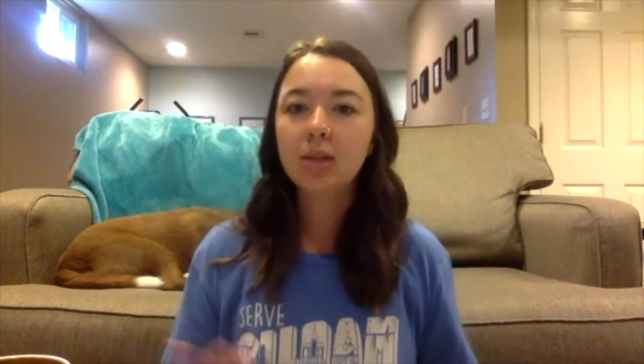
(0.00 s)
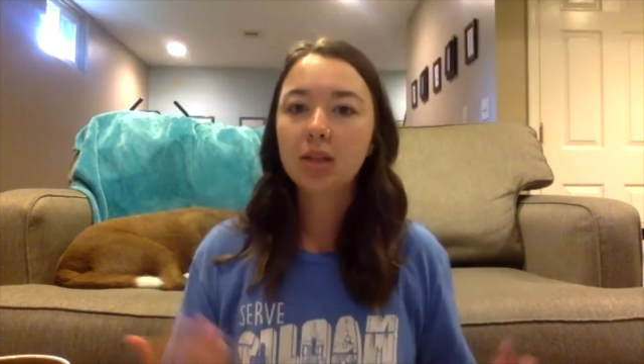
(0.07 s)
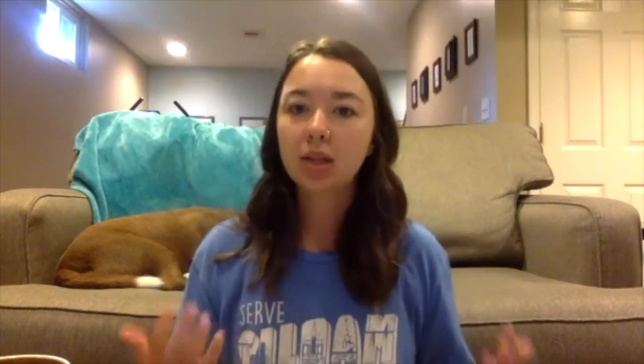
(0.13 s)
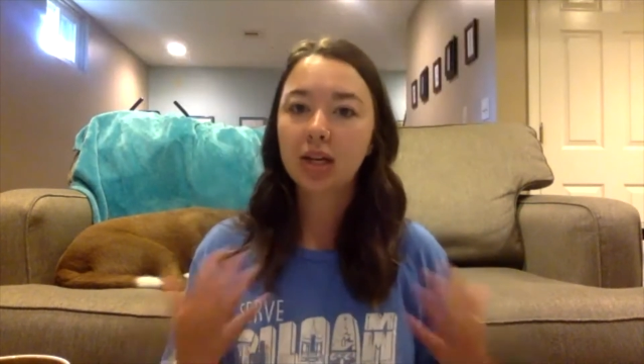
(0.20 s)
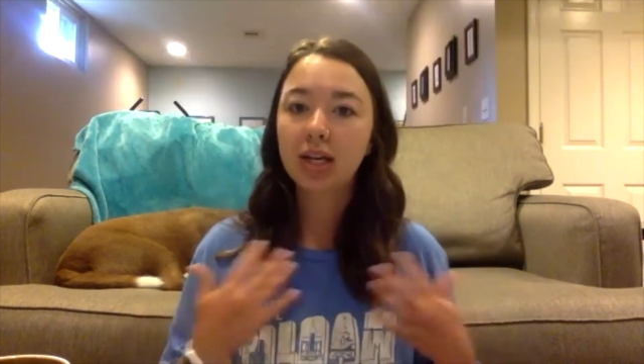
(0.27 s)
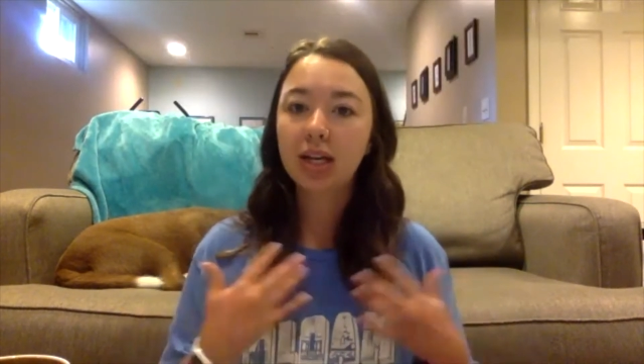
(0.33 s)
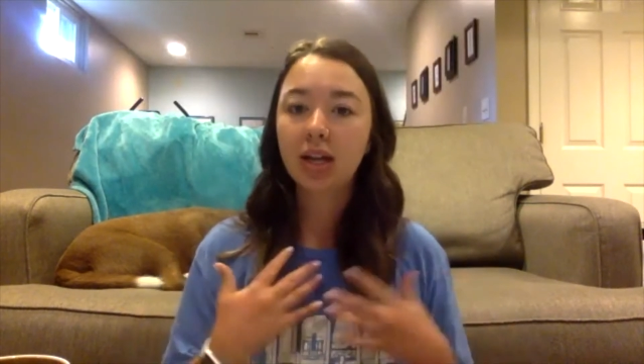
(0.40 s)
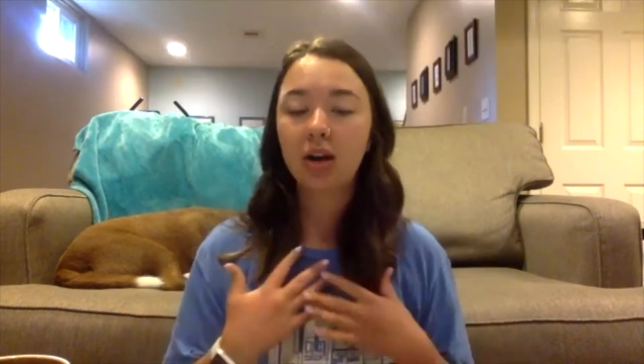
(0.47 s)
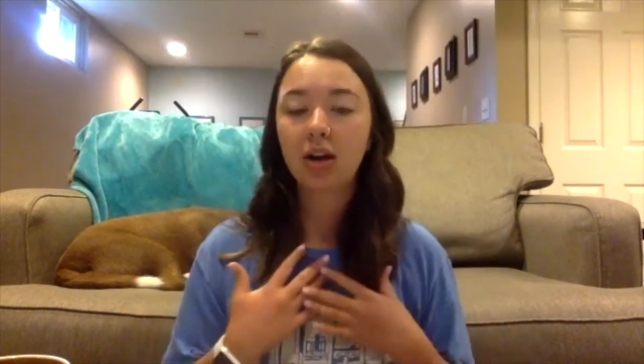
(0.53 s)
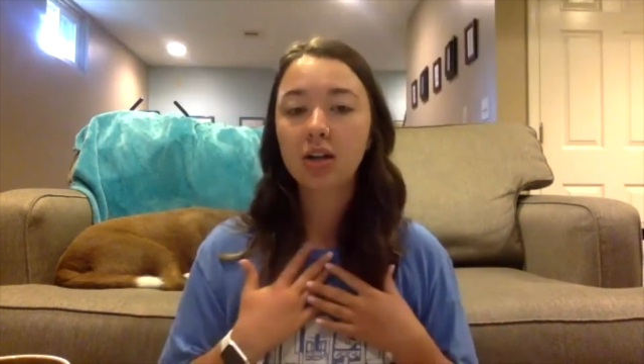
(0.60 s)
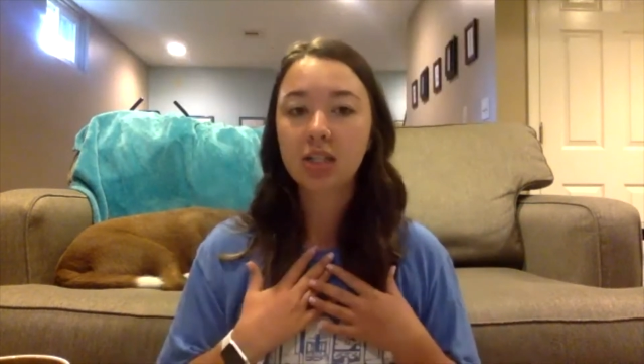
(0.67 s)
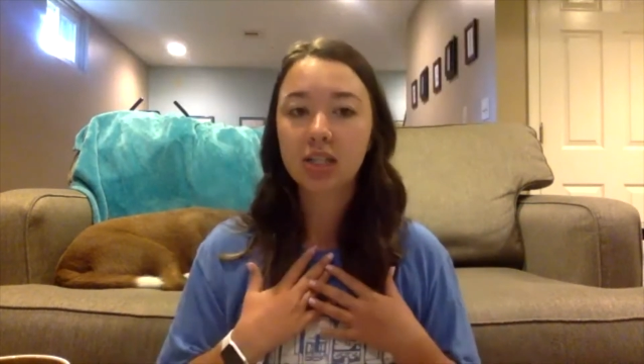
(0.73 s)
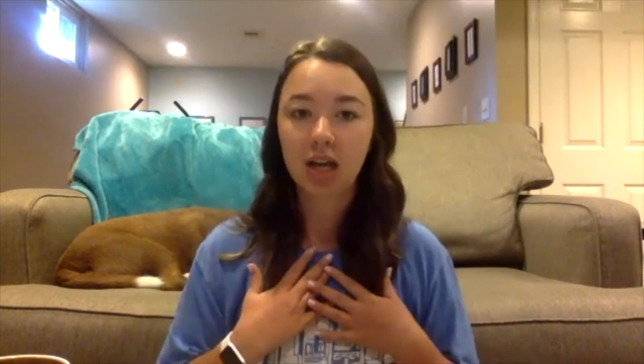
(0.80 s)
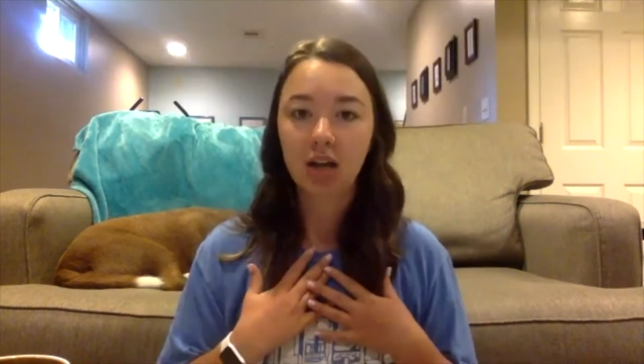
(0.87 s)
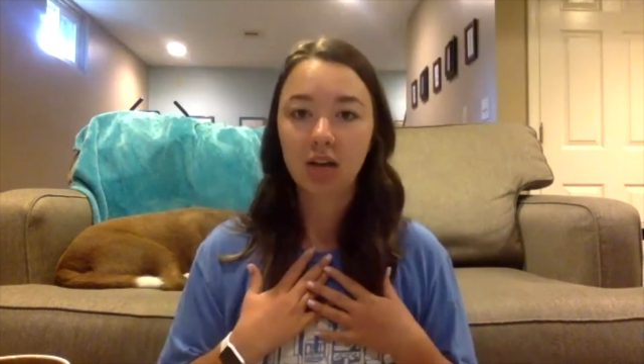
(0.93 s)
looking at
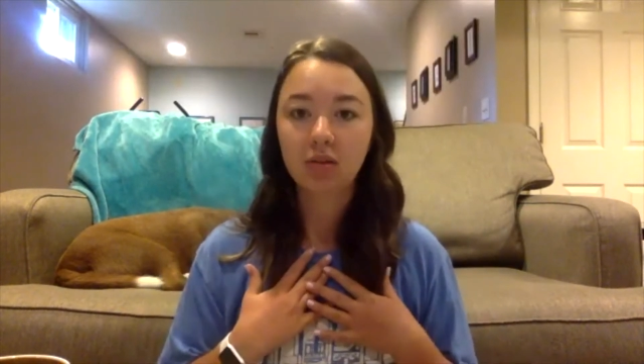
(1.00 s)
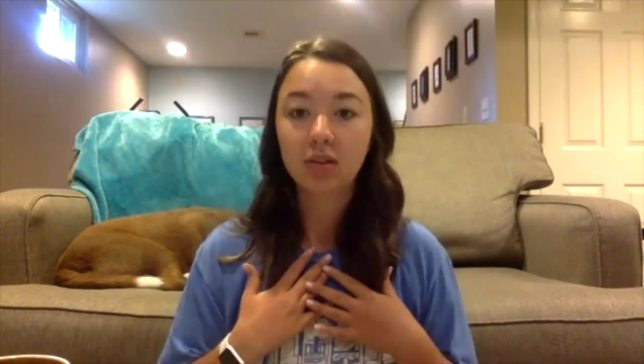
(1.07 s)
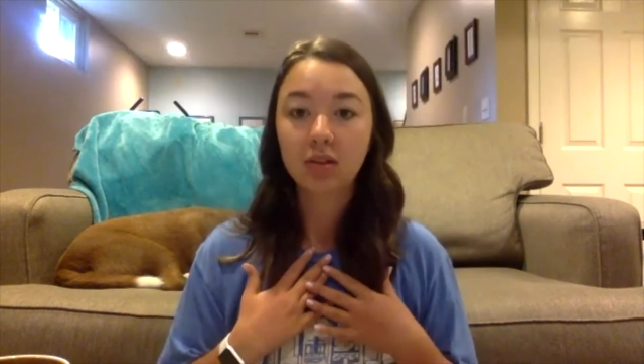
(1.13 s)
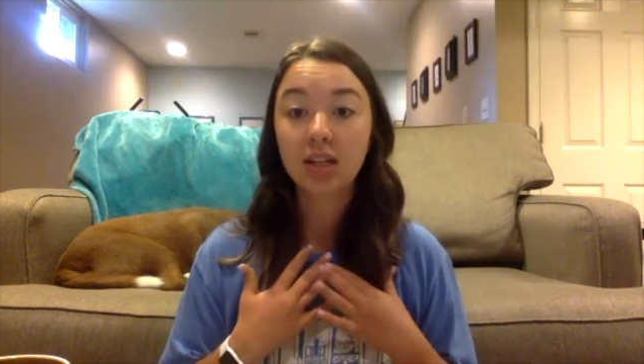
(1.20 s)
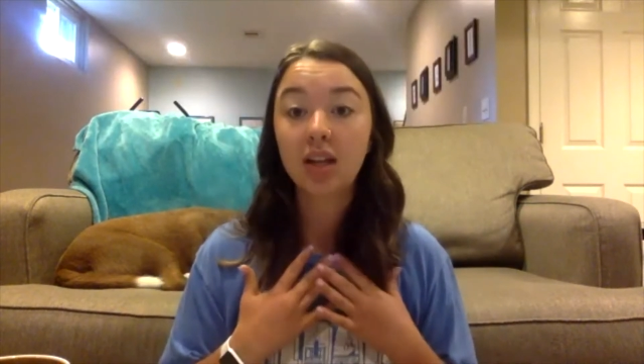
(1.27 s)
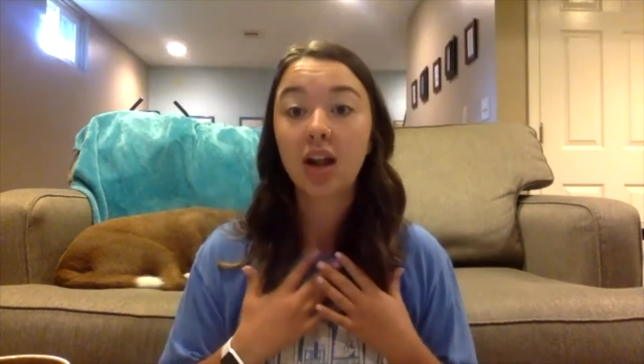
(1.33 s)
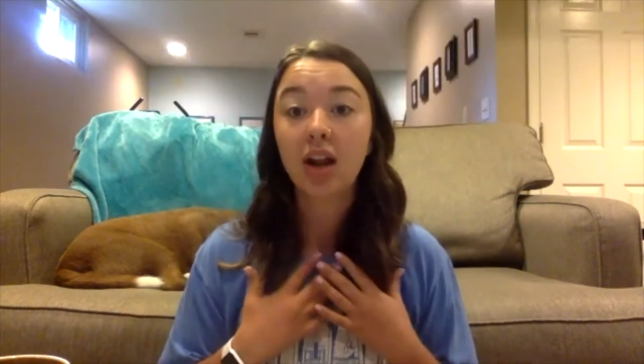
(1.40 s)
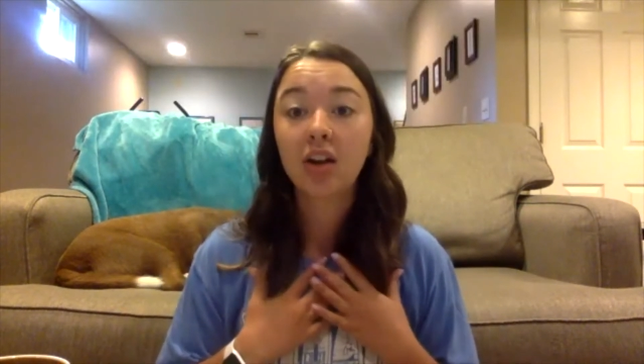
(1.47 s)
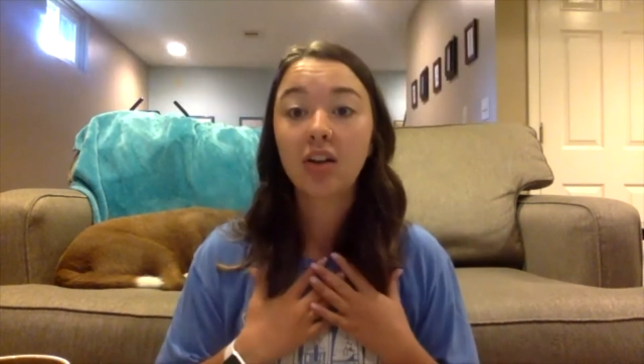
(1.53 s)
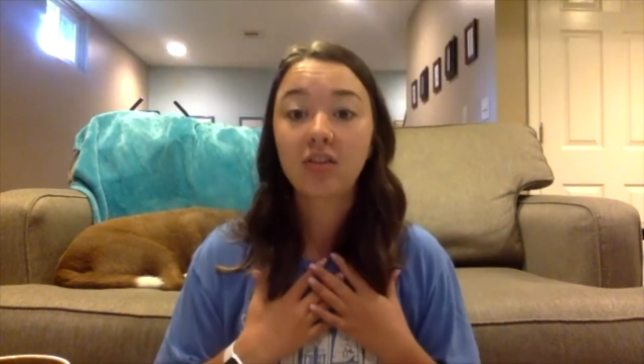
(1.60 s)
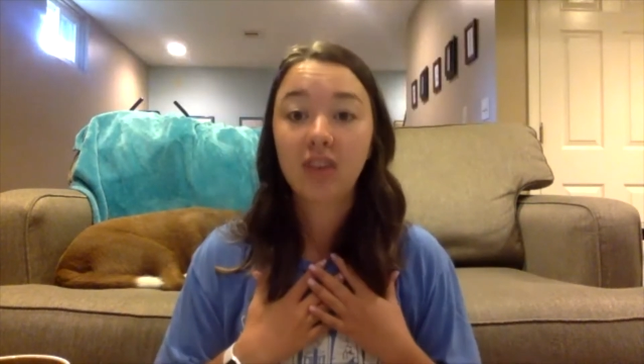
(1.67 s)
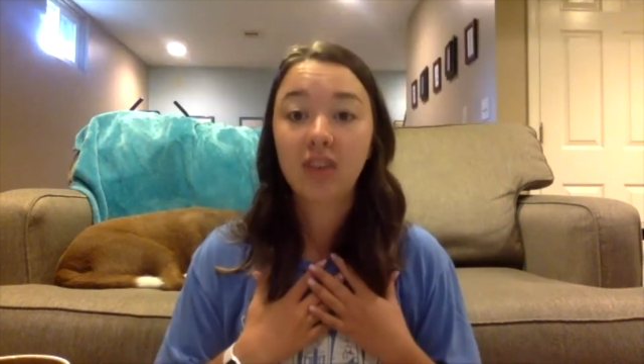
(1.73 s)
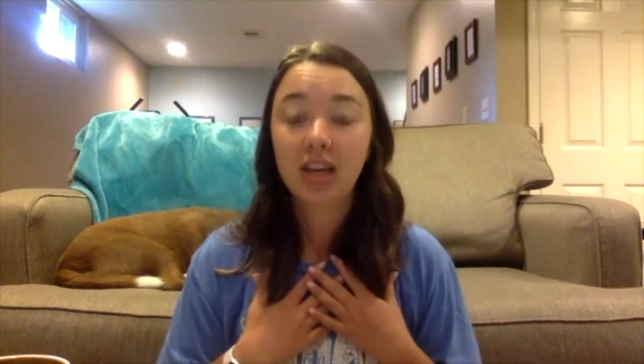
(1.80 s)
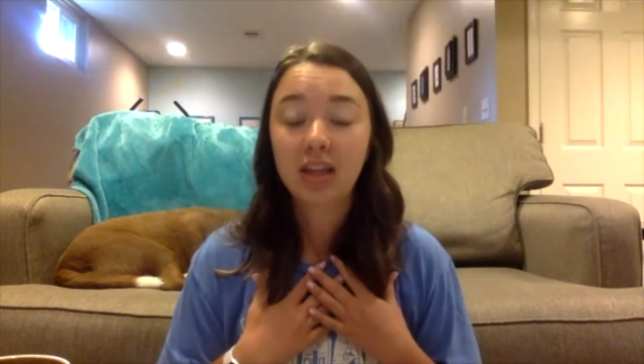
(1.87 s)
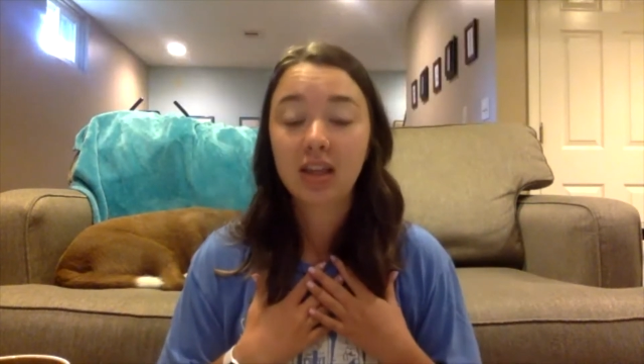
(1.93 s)
ourselves and at our
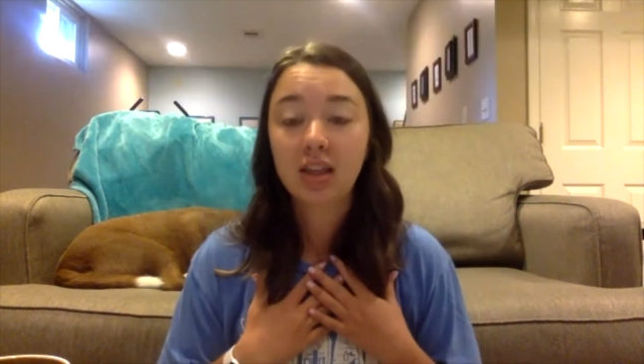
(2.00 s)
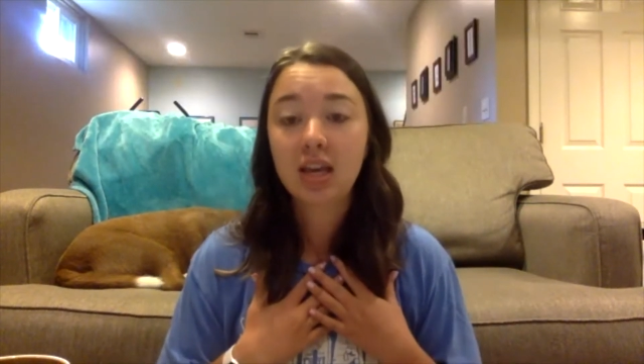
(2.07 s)
faith